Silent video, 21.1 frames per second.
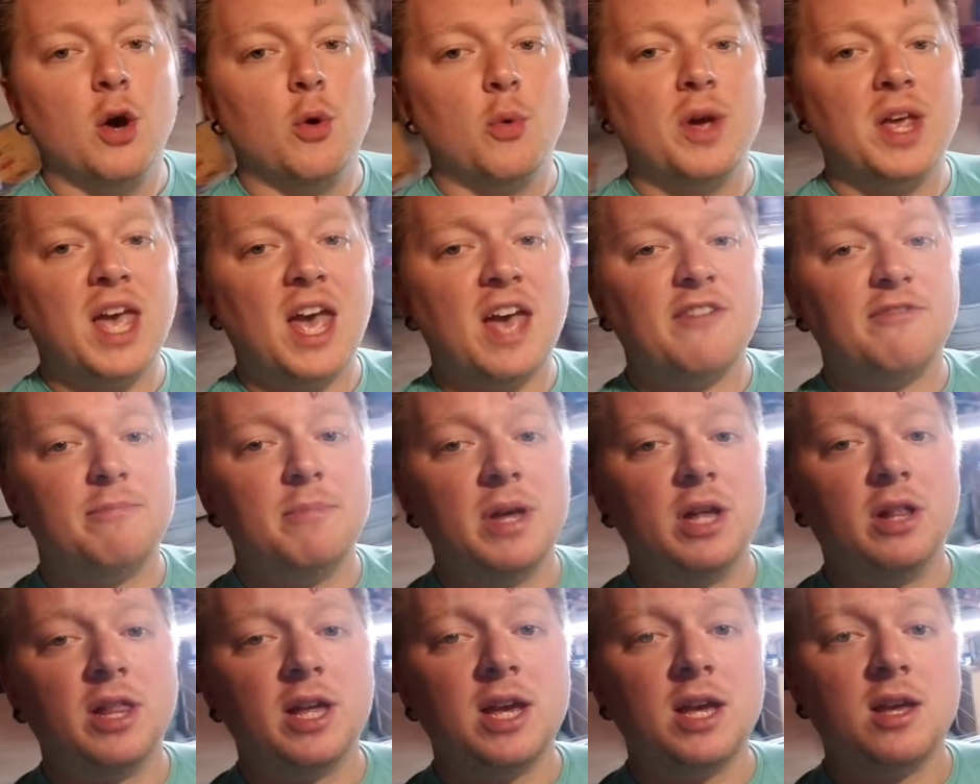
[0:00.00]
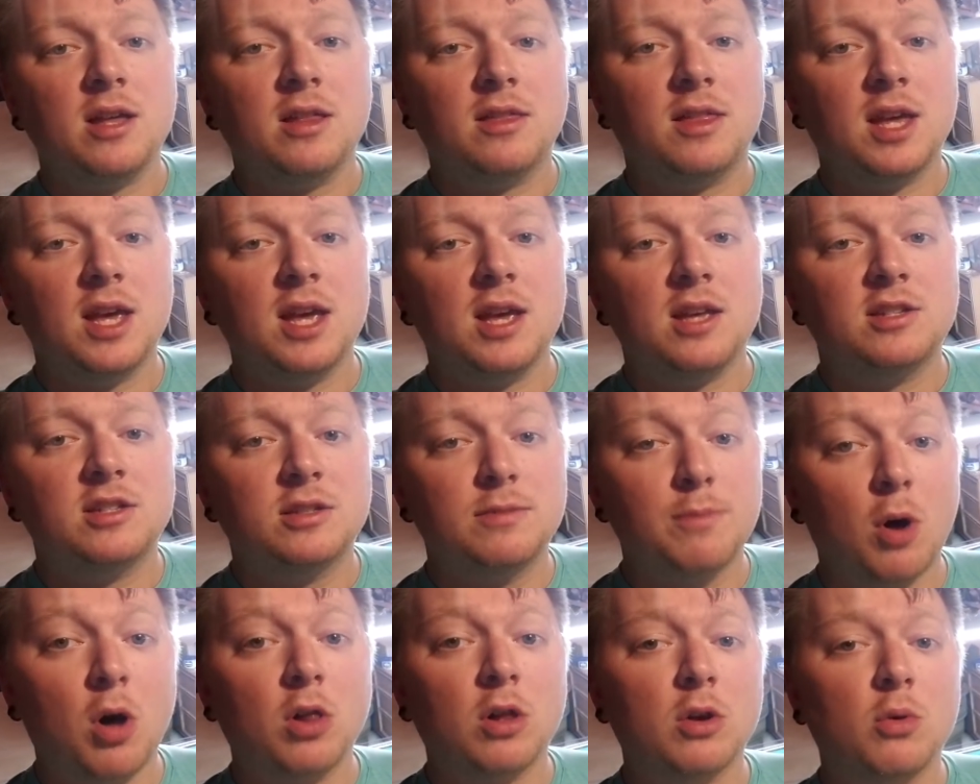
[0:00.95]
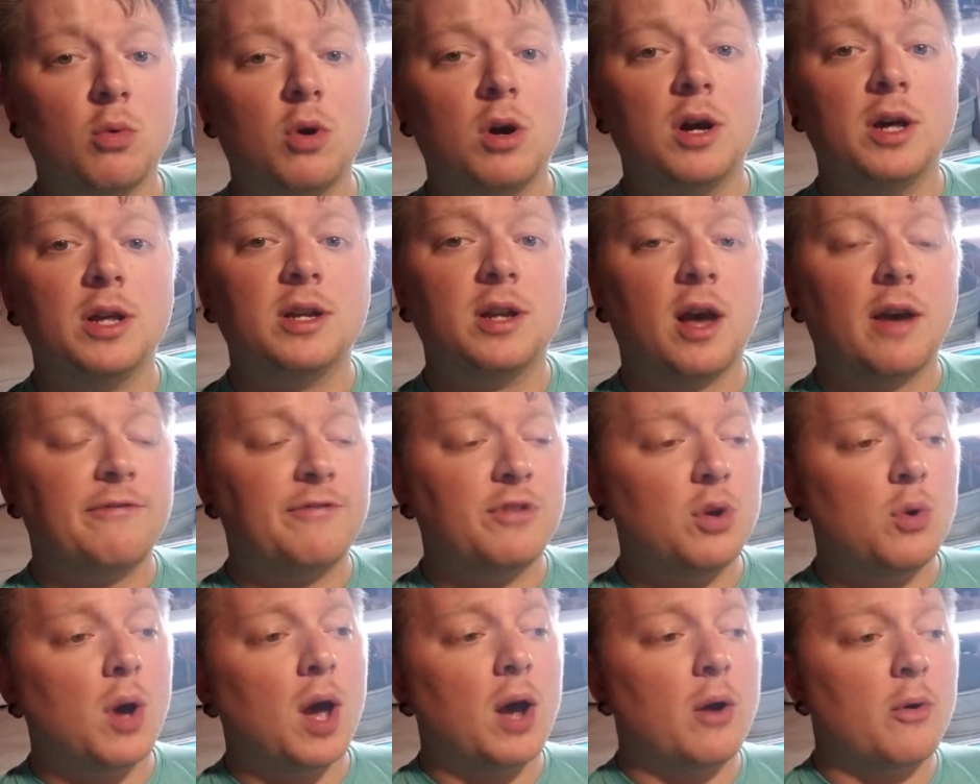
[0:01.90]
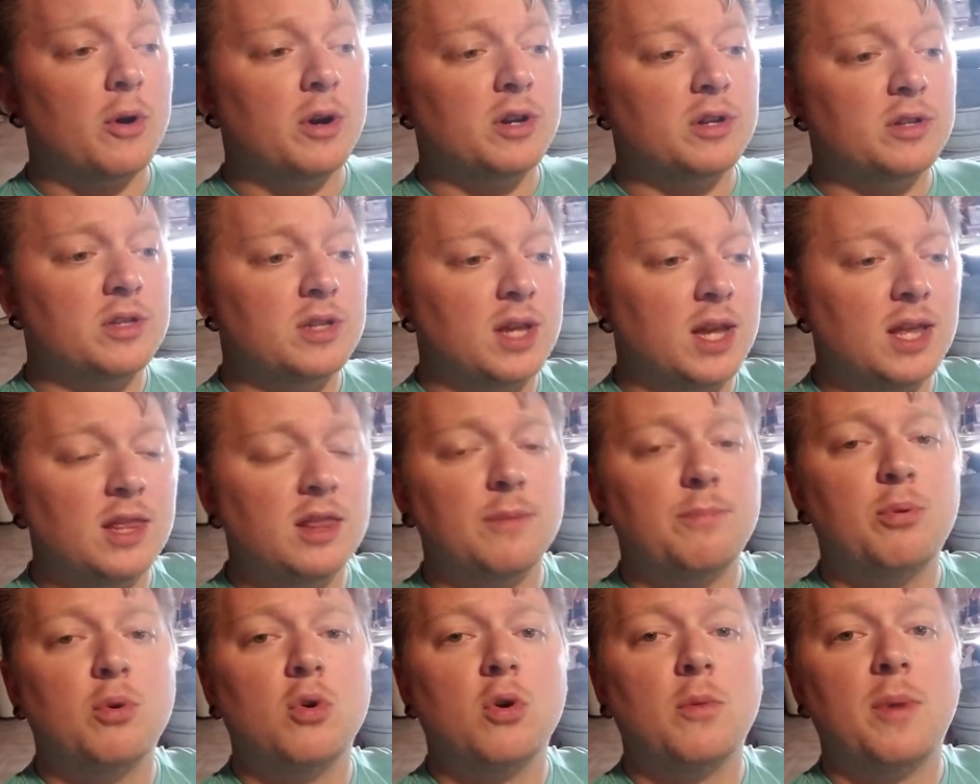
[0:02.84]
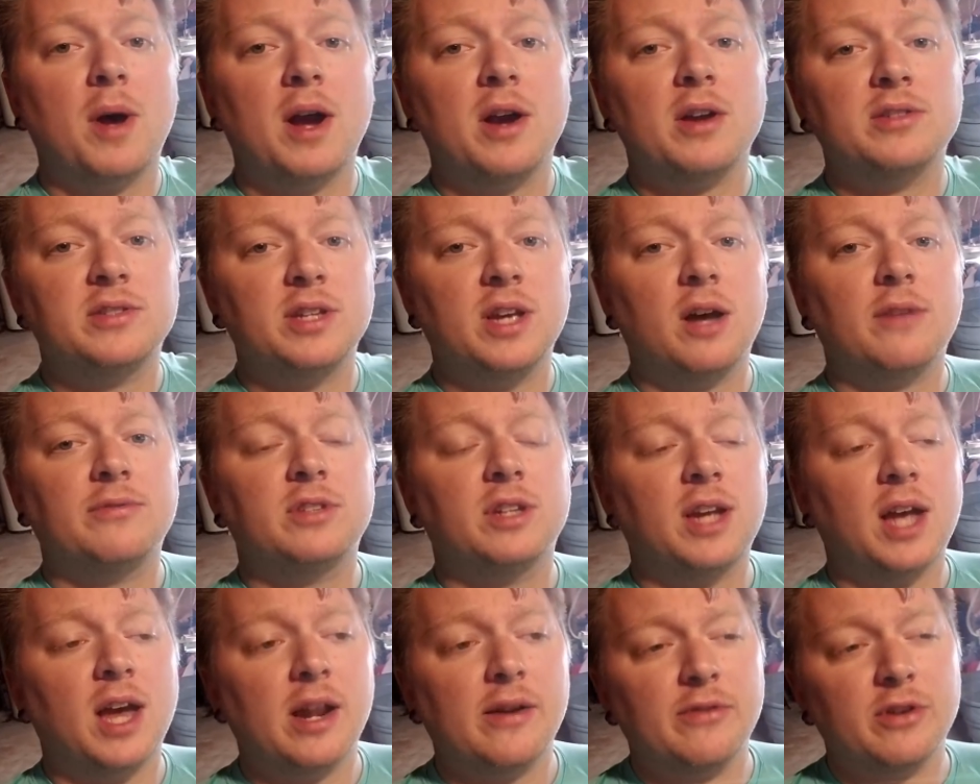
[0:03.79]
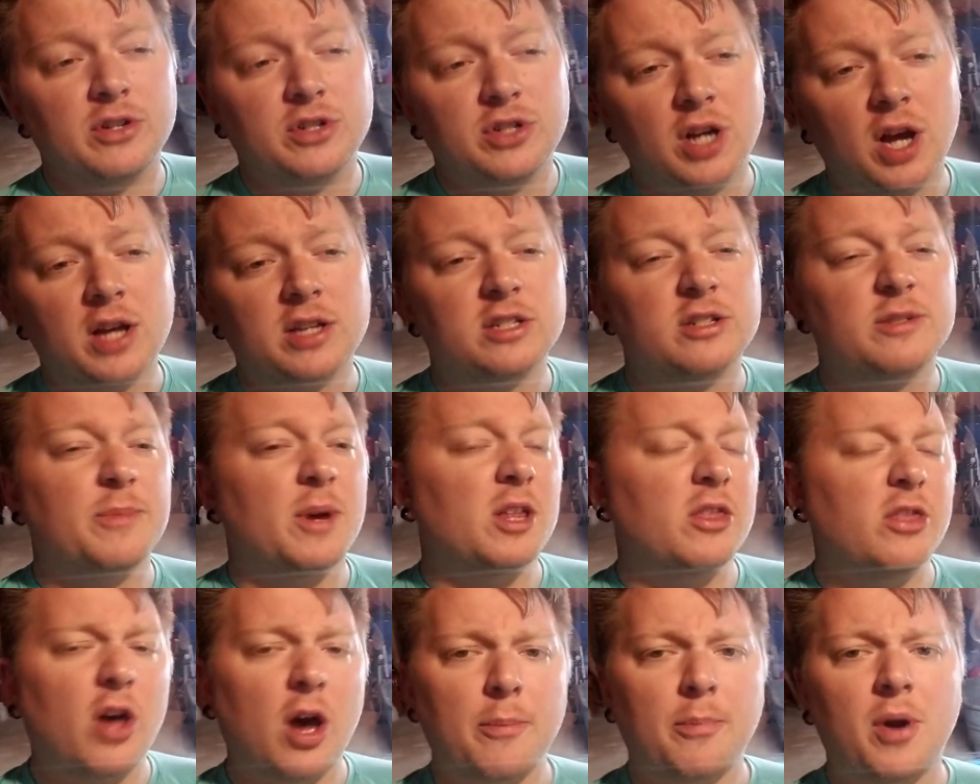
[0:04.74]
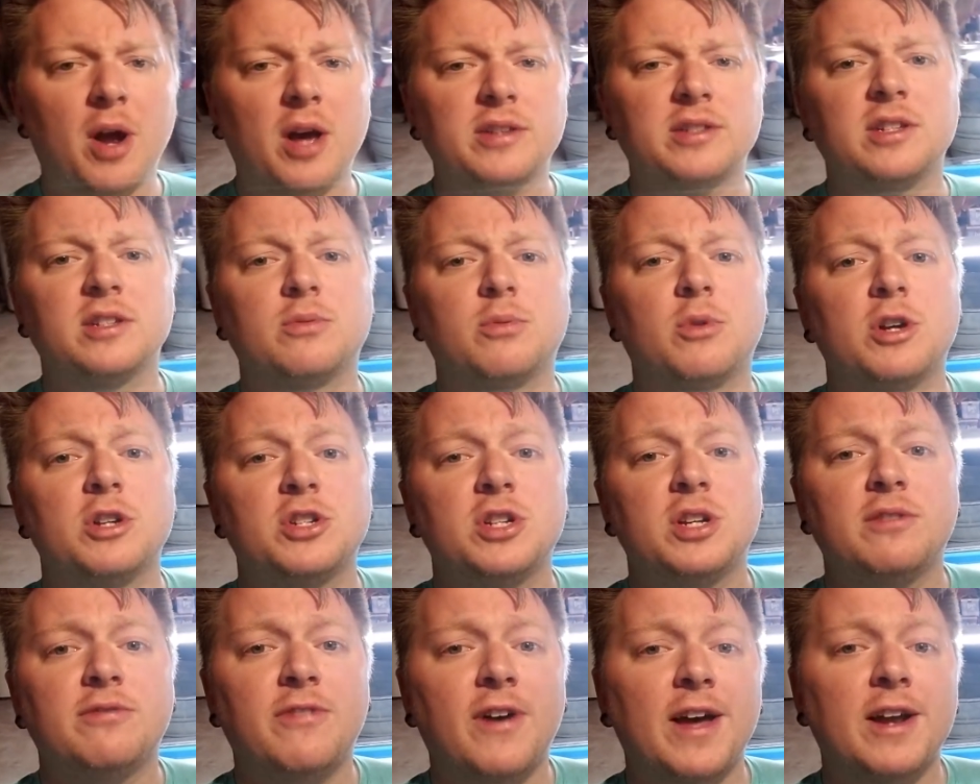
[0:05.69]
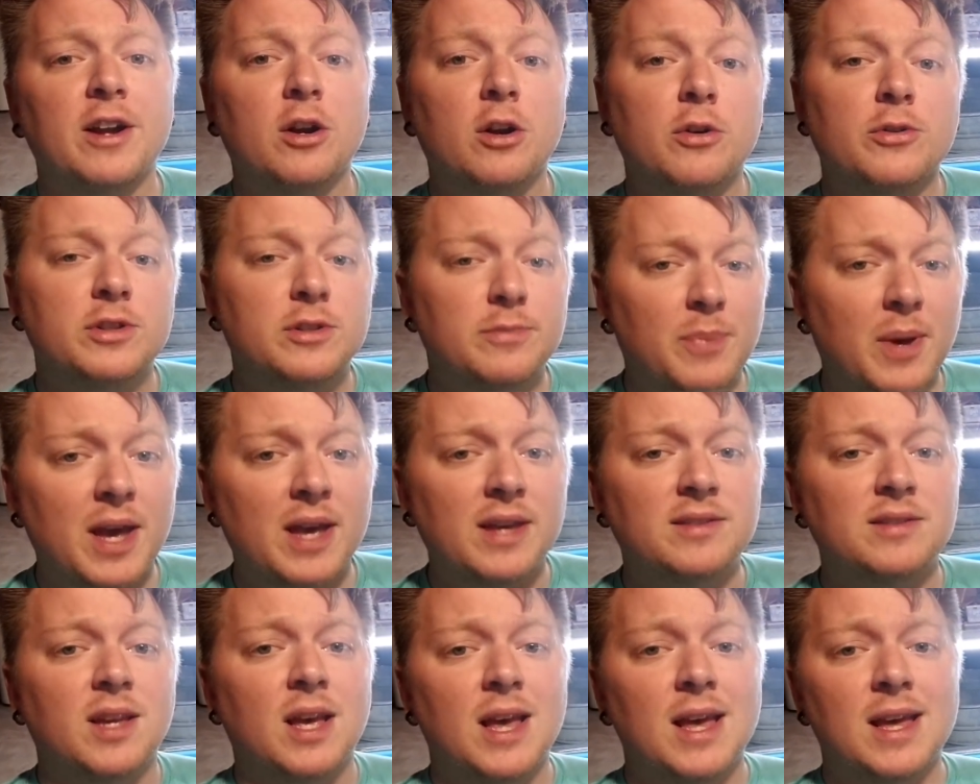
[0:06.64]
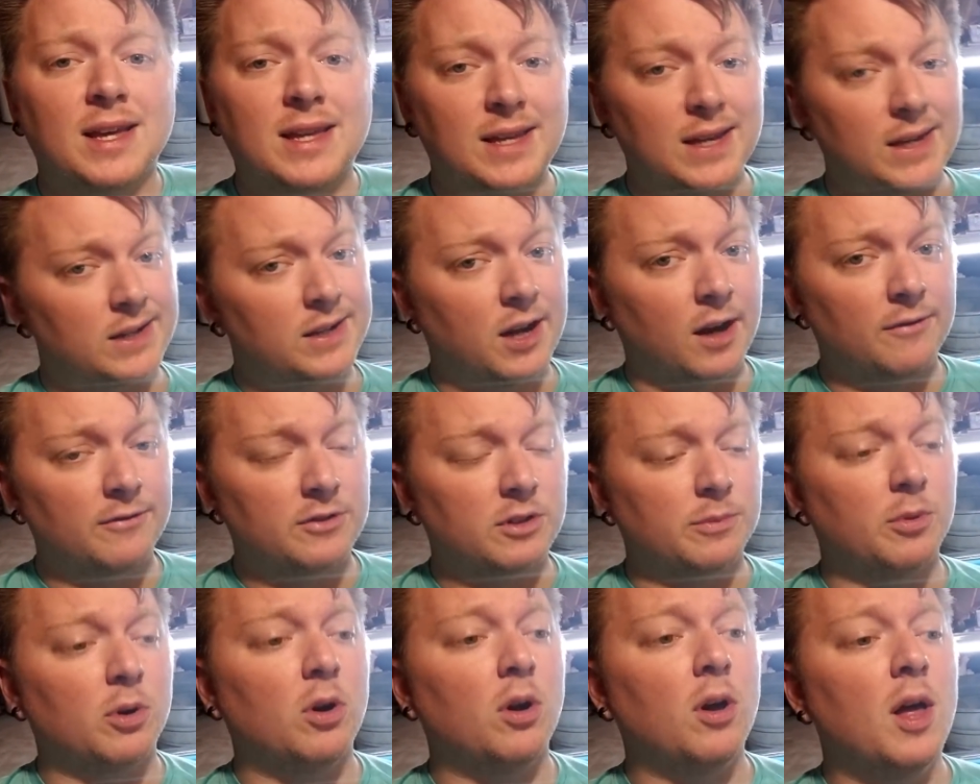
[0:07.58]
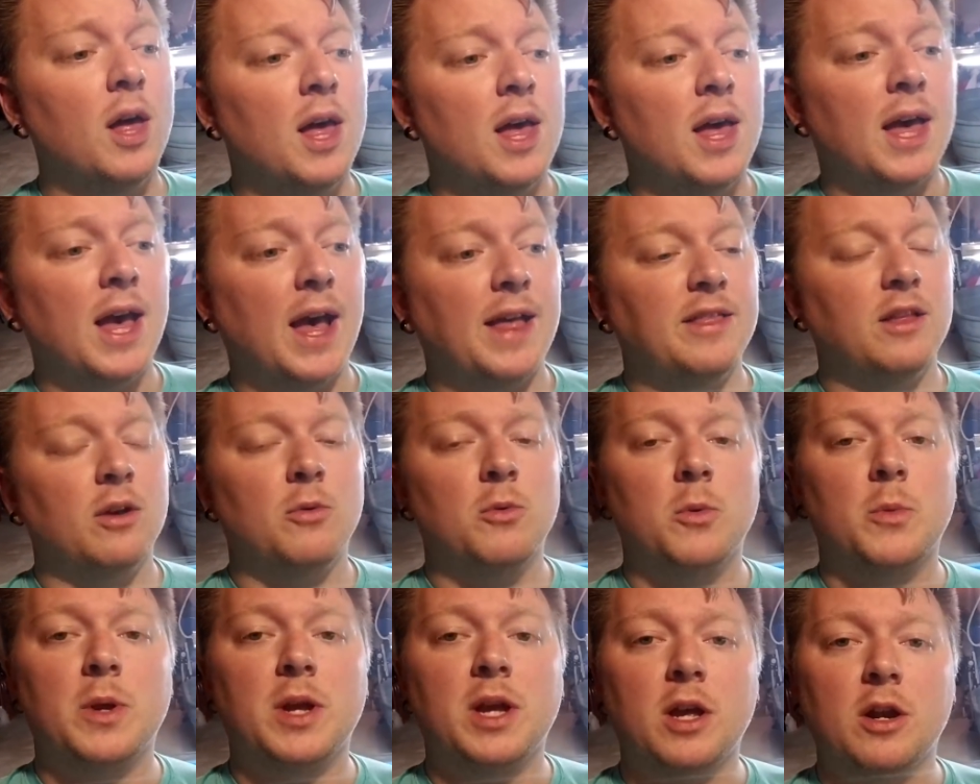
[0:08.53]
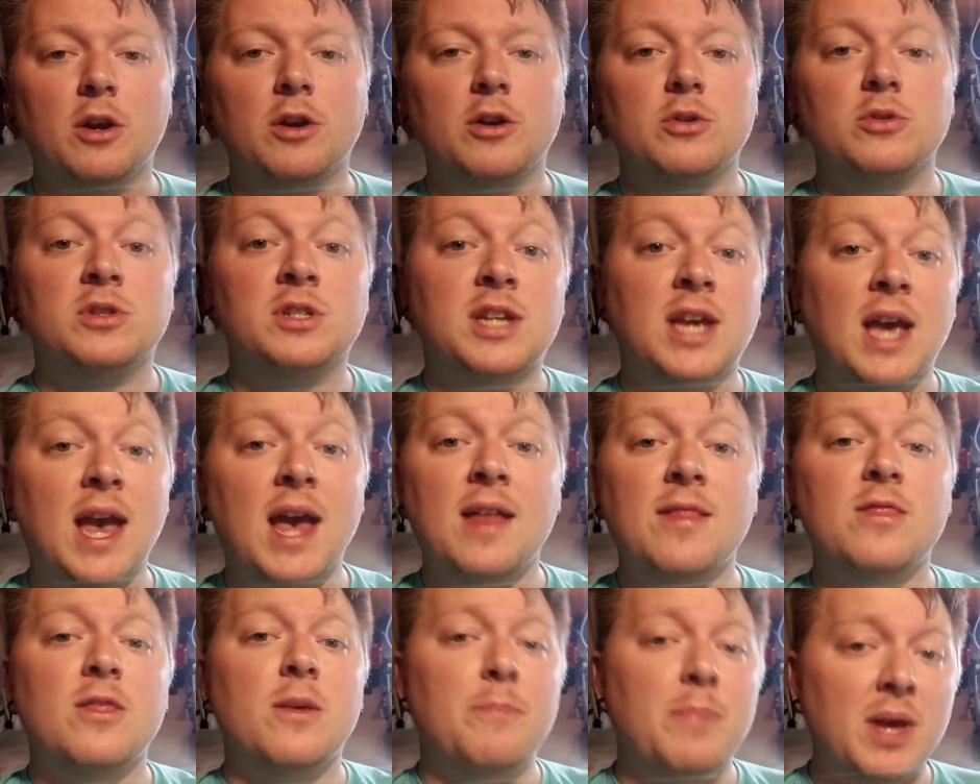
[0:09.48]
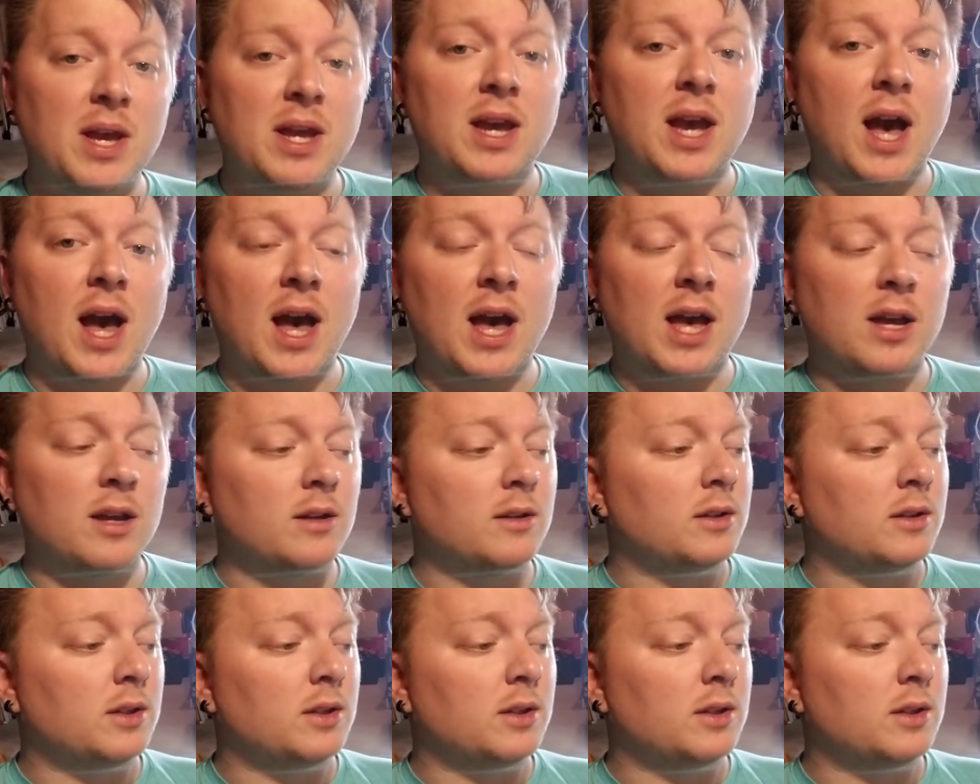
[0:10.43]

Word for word: We gave Millie, the smaller one, a few hours in the pool by herself to kind of adjust. My thought process was she'd find her own space, get comfortable, and then when we introduced Ken, the big guy,